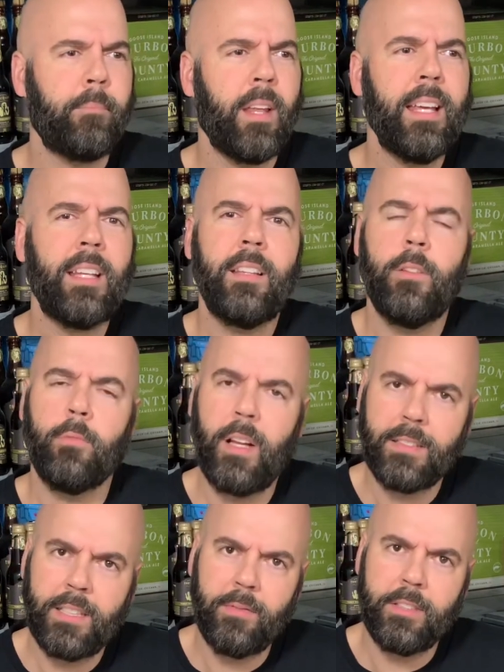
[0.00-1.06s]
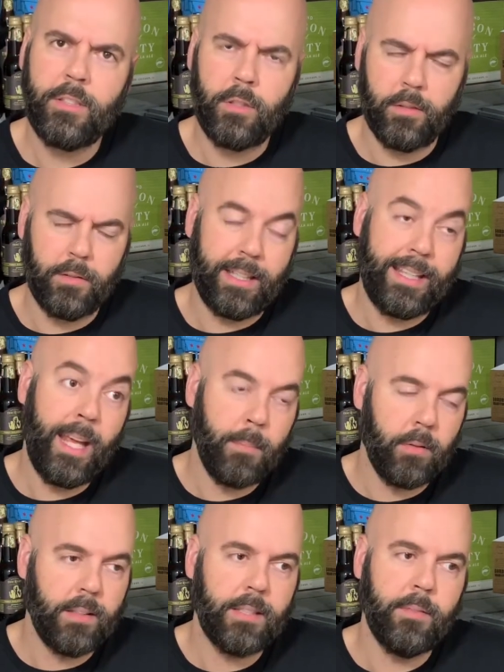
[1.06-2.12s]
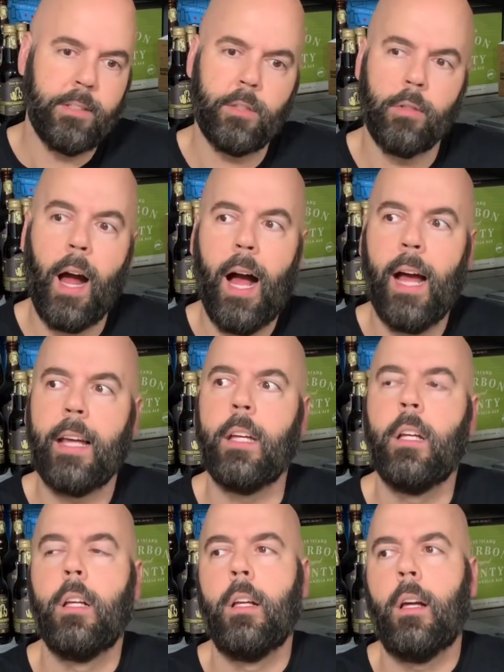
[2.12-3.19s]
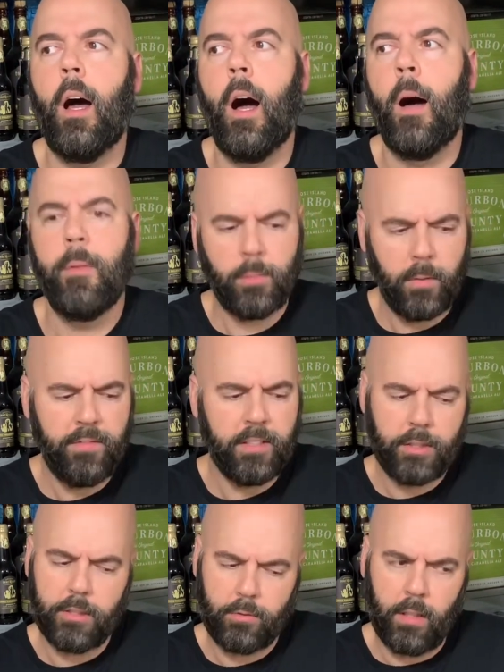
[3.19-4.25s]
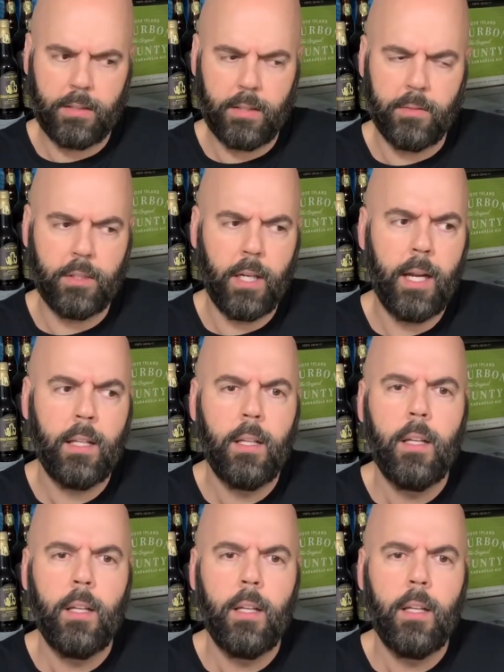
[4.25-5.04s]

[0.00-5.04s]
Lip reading: It can be relatively dry. This one finishes relatively dry.